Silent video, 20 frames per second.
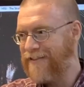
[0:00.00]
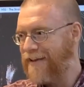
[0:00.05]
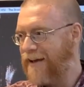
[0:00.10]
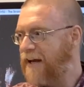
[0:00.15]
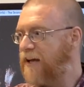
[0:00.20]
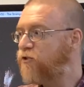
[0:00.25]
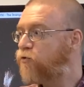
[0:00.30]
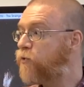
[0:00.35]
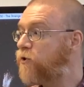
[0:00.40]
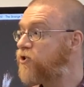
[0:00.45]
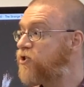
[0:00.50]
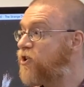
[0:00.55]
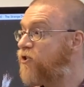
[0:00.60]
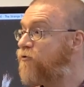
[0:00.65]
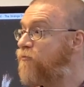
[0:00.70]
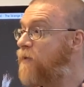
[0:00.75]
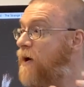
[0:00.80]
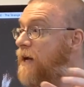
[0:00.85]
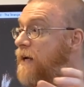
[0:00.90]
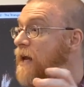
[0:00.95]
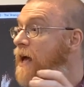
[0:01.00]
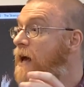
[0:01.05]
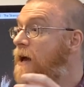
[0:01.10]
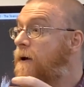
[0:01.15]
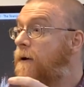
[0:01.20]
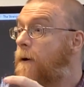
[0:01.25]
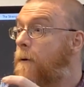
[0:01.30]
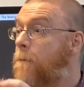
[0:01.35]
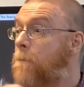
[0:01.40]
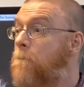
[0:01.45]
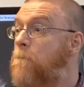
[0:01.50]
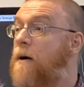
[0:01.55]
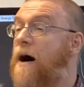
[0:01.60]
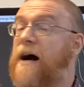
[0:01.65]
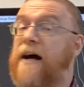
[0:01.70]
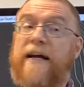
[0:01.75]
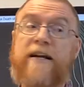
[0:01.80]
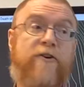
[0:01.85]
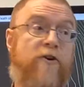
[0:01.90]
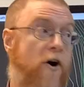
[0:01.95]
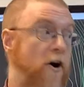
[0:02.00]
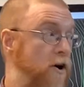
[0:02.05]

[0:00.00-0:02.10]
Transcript: things which have been combined